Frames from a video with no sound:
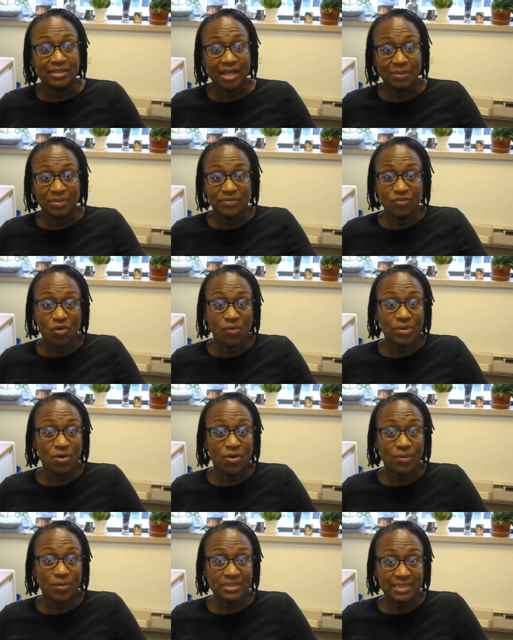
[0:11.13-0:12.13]
Now, before we
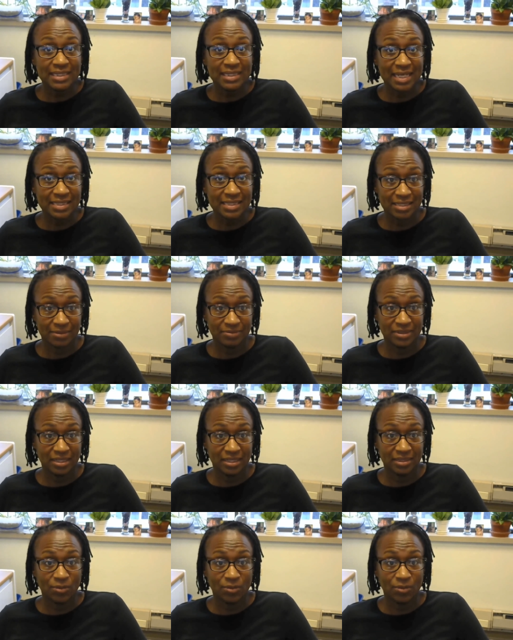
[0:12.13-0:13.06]
go into today's update,